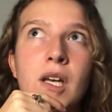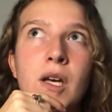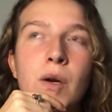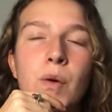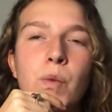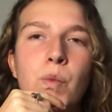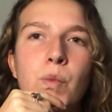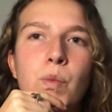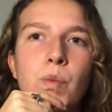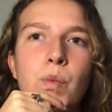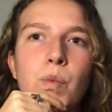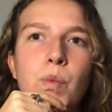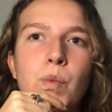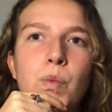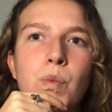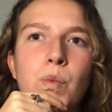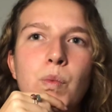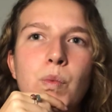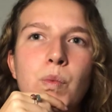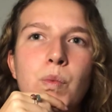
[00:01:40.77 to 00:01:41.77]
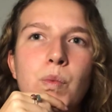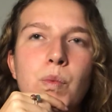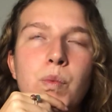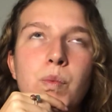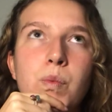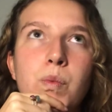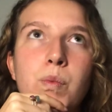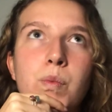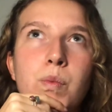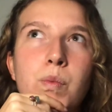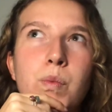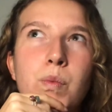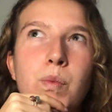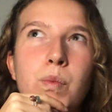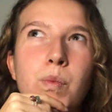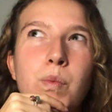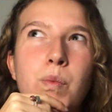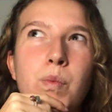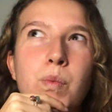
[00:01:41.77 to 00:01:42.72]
No one is speaking in this clip.